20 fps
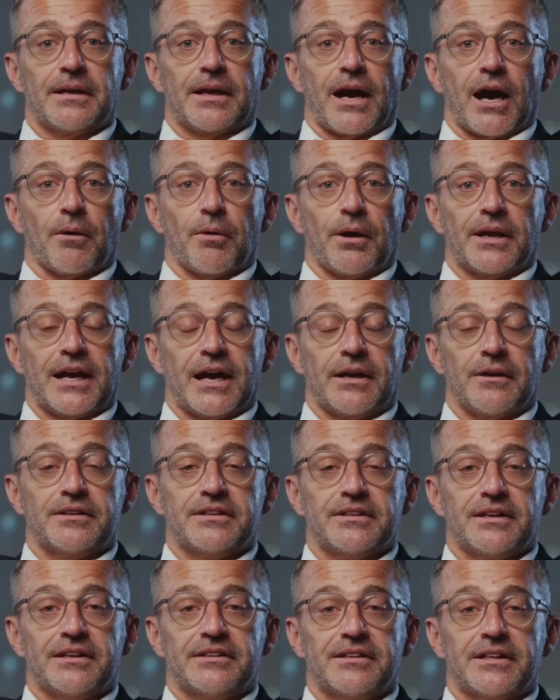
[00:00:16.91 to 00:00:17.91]
Our
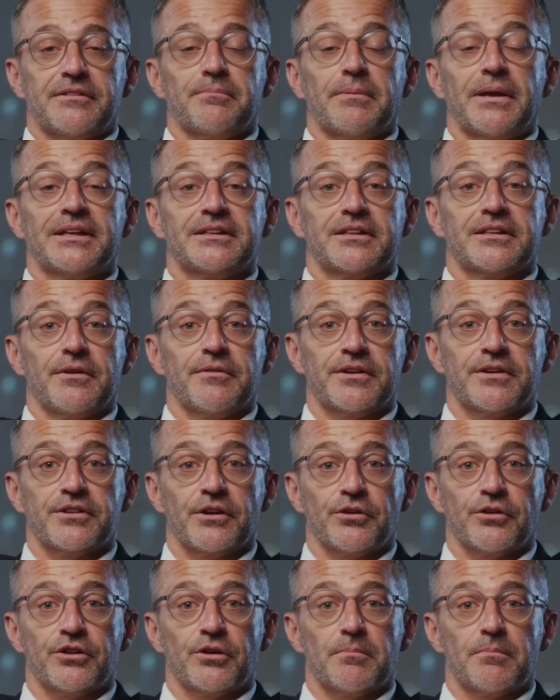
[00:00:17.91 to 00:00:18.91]
analysis is based on the
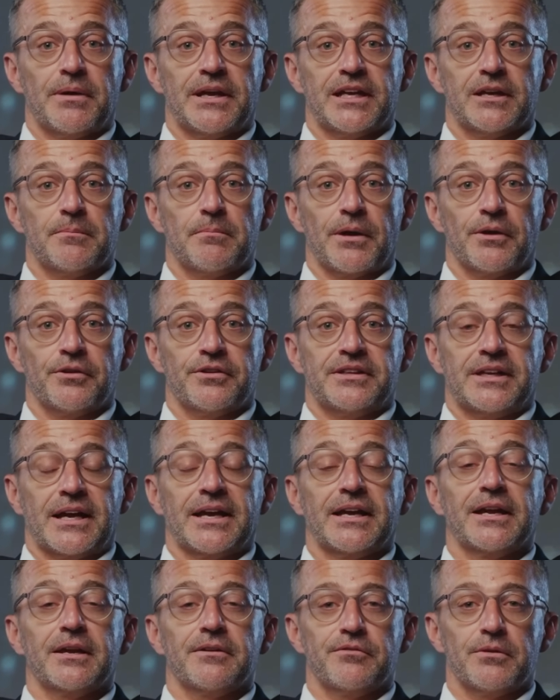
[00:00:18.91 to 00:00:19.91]
social media post
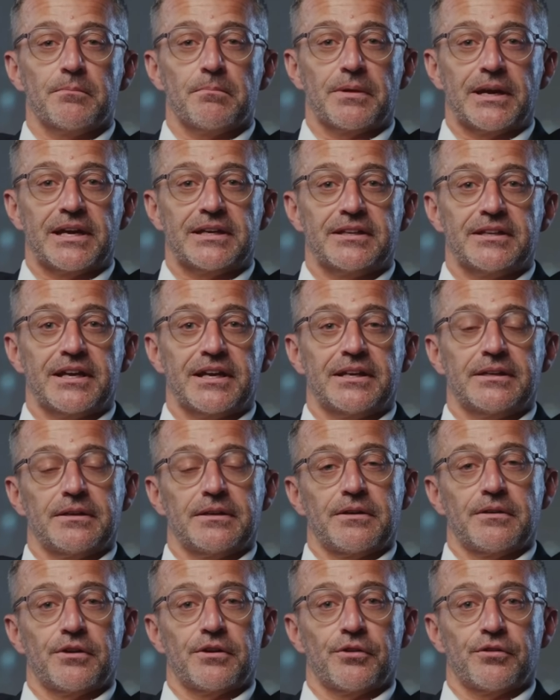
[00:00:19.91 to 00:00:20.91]
data from
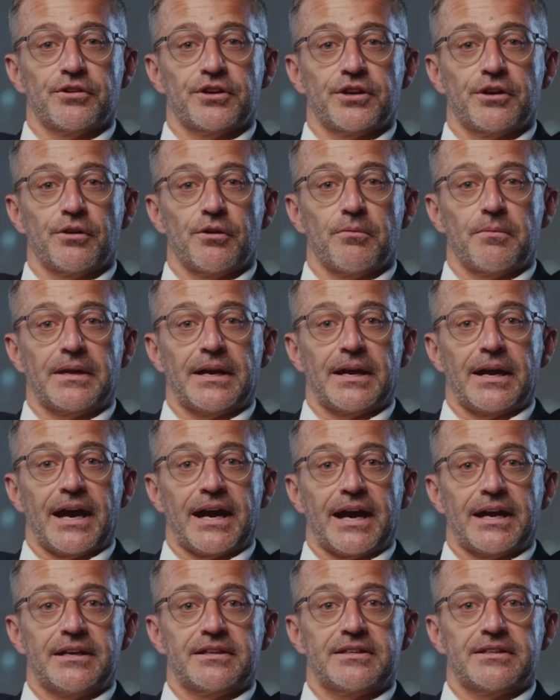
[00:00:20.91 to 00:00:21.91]
LinkedIn, YouTube,
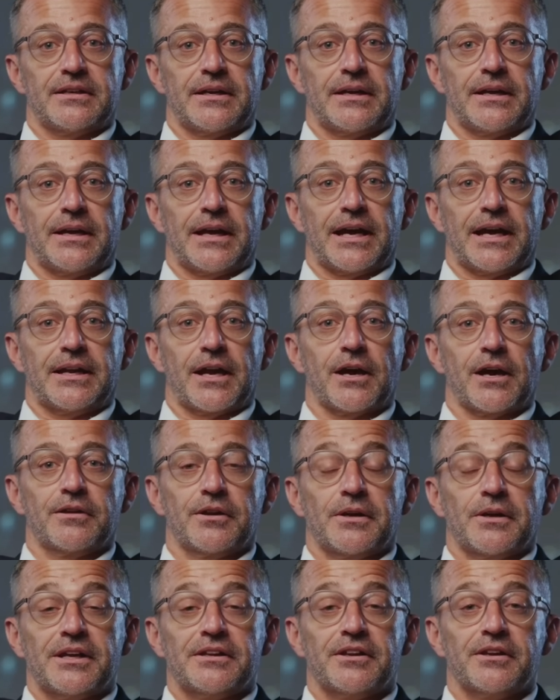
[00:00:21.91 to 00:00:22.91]
X, and
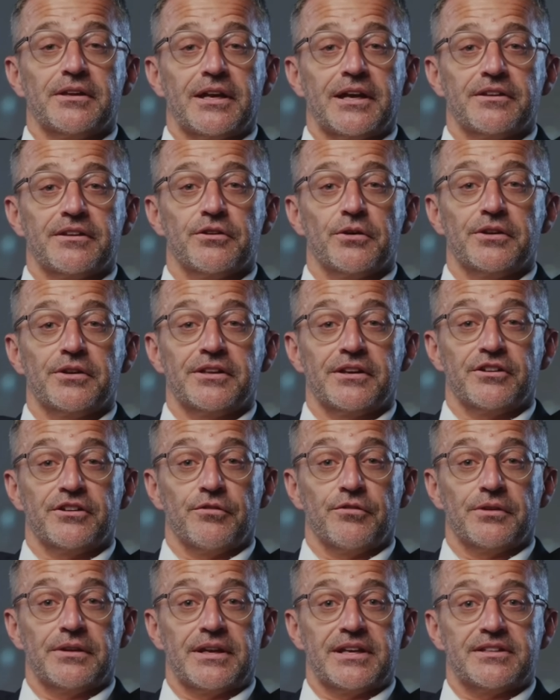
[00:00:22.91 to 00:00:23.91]
other internet sources
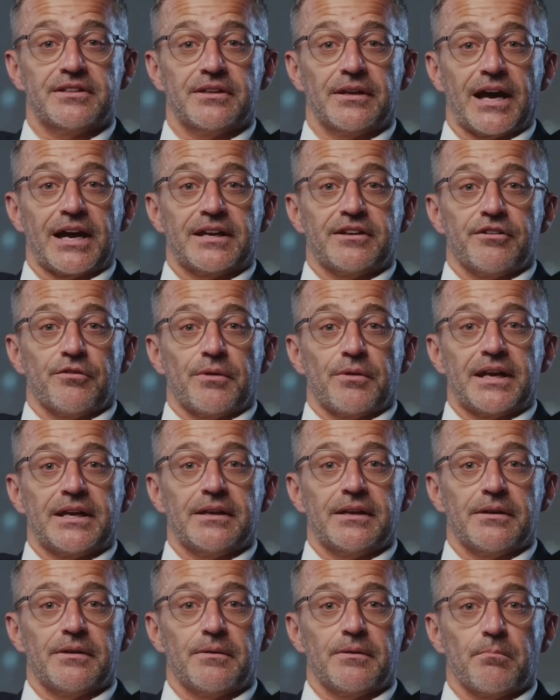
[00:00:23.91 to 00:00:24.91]
released last
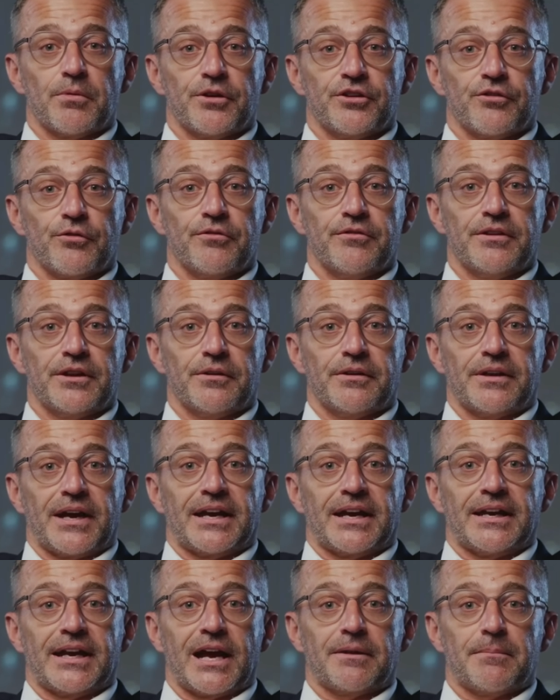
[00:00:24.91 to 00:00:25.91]
week, which revealed
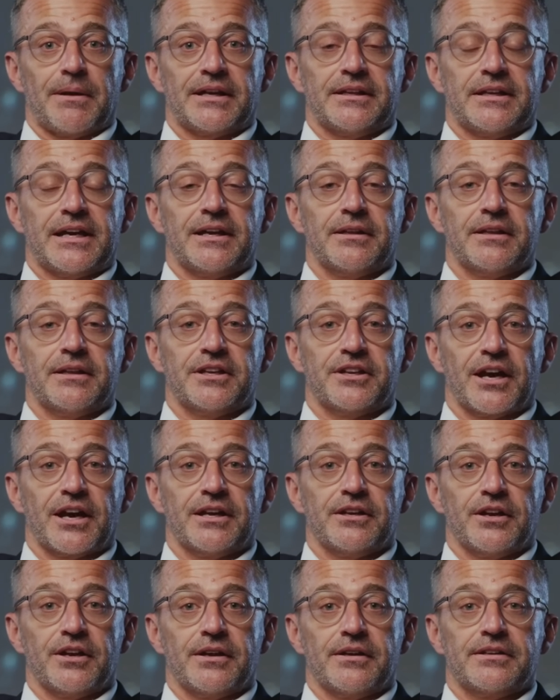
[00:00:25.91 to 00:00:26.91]
dynamic daily
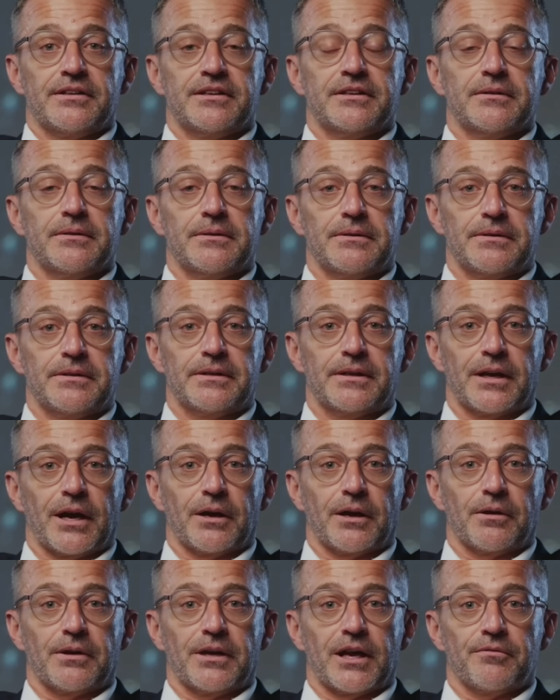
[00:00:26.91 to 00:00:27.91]
changes.
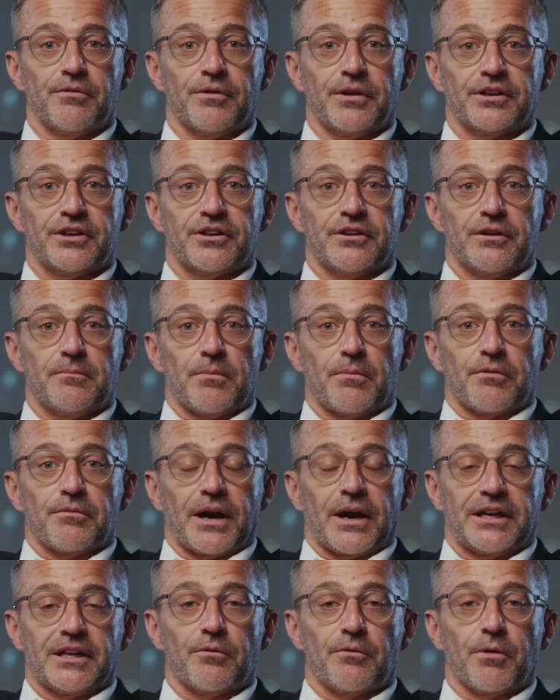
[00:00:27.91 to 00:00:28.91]
I'll leverage the
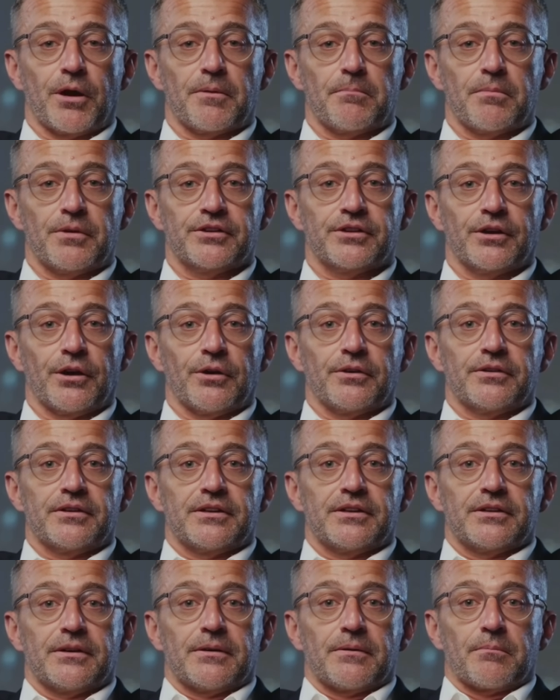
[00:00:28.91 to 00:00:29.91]
provided web
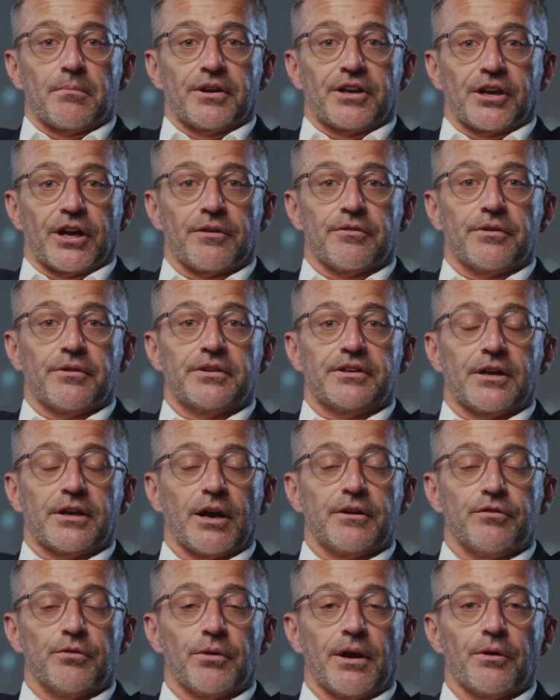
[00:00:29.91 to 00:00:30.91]
results, which cover
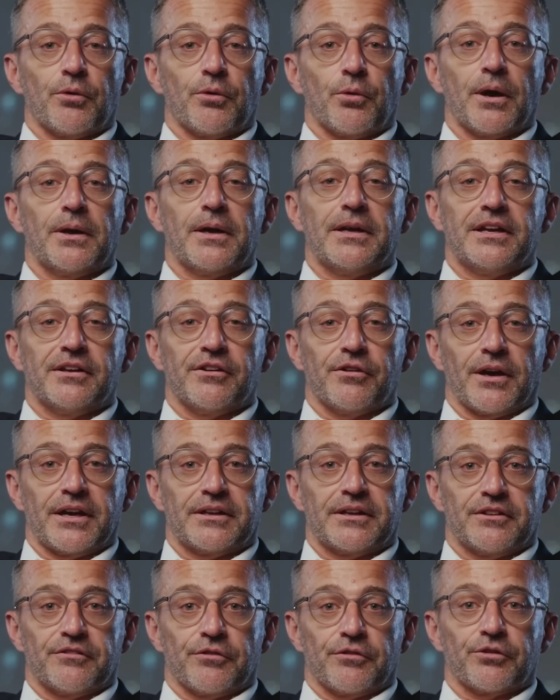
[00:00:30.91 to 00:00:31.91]
software quality
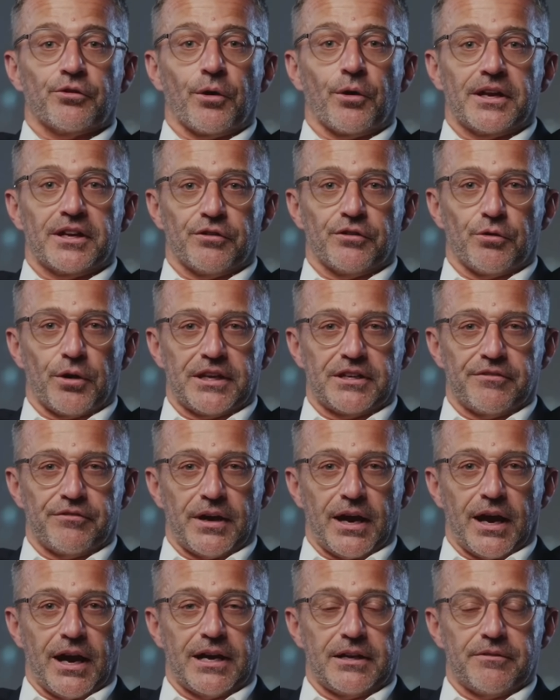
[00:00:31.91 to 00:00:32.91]
trends for
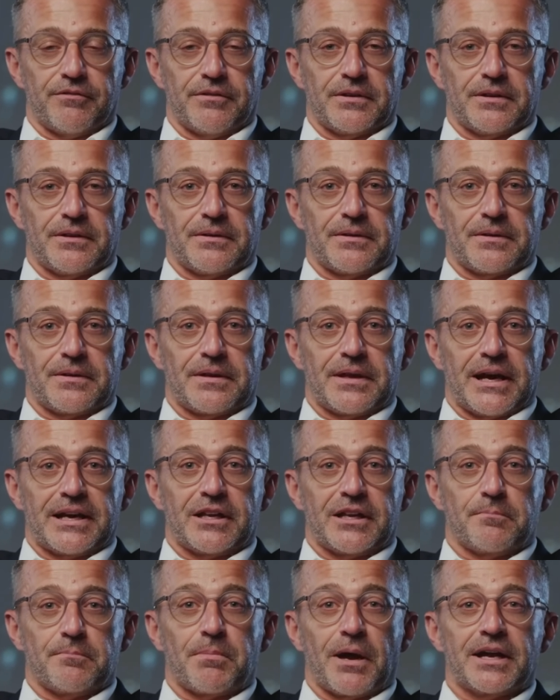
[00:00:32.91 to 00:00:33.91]
2025,
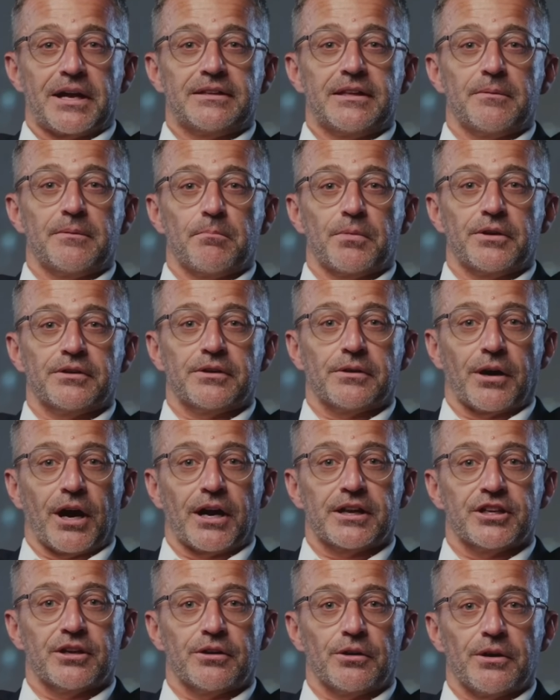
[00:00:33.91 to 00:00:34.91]
and combine them with
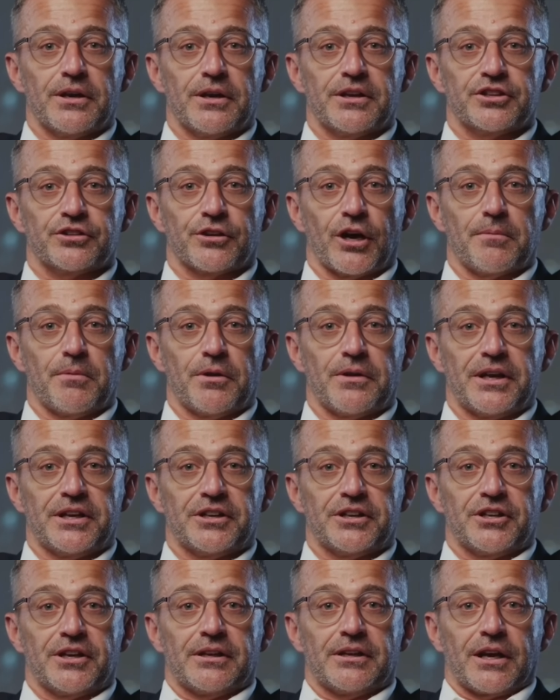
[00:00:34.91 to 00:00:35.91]
logical
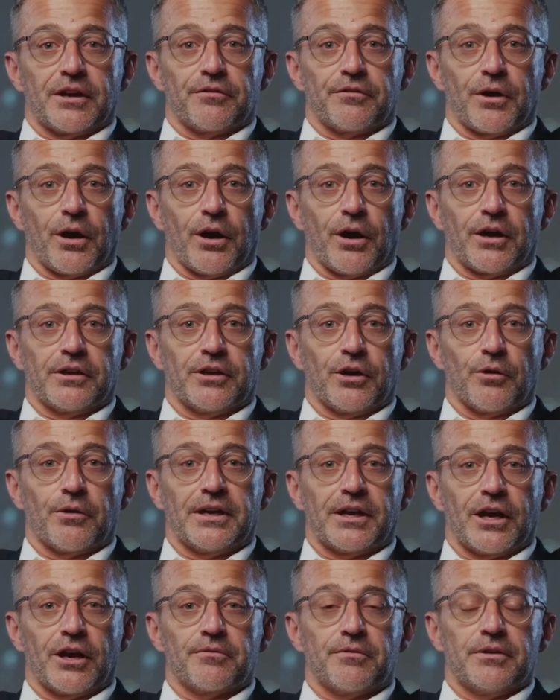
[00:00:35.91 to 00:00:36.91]
extrapolation of
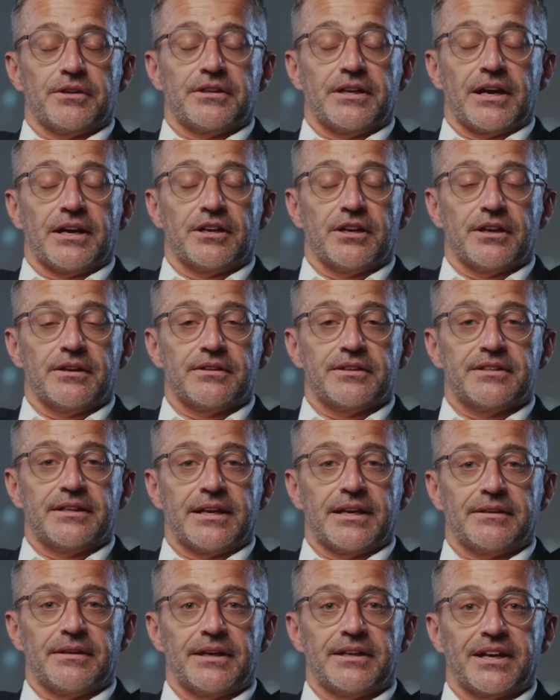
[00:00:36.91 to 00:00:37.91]
ongoing conversations
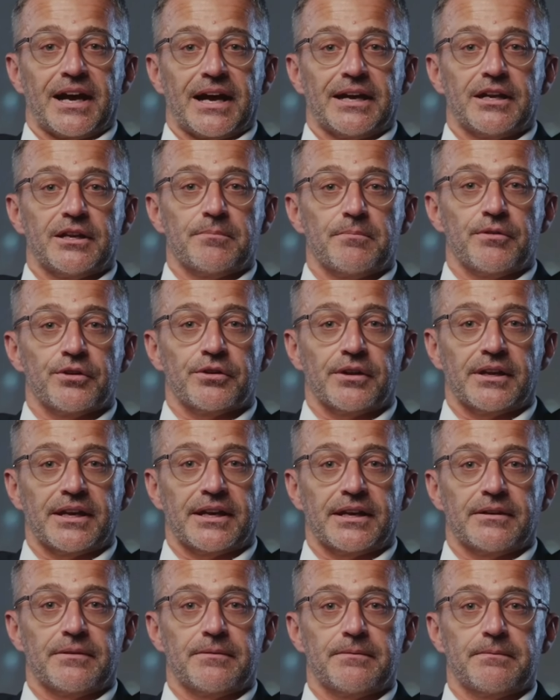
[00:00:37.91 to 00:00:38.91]
in the tech
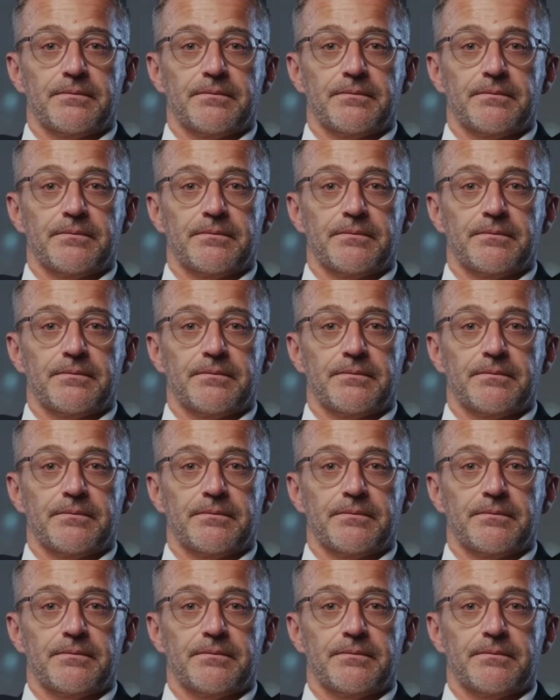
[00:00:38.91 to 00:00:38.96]
community.